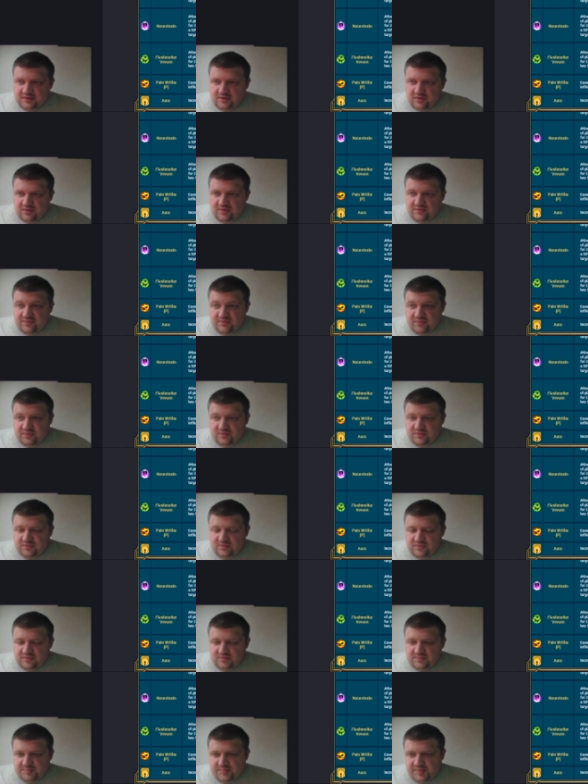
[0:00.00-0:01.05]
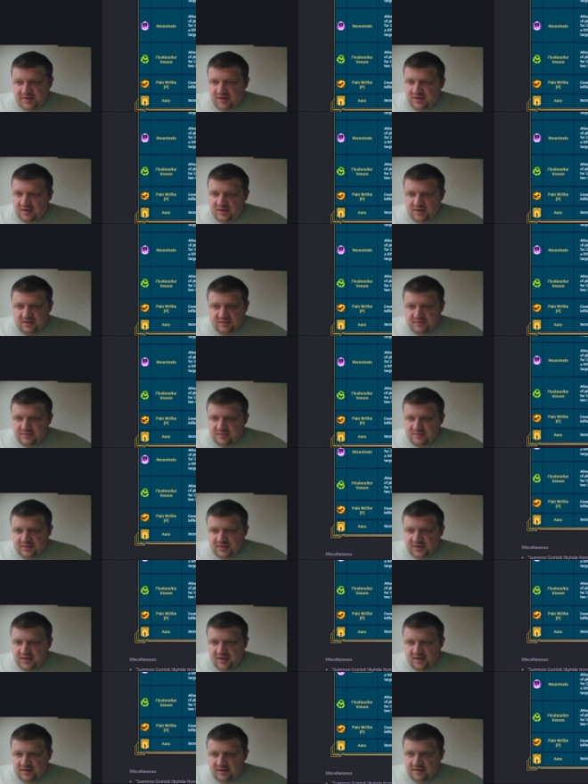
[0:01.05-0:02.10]
I thought, but
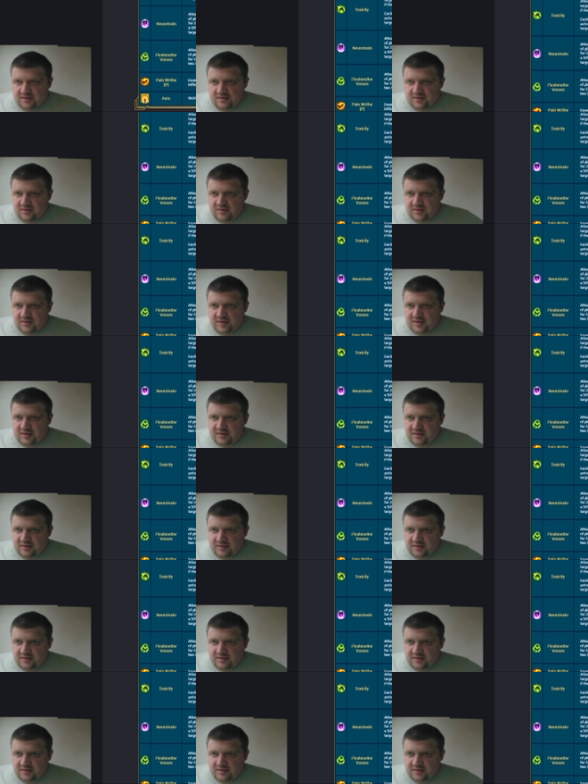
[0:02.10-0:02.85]
again, like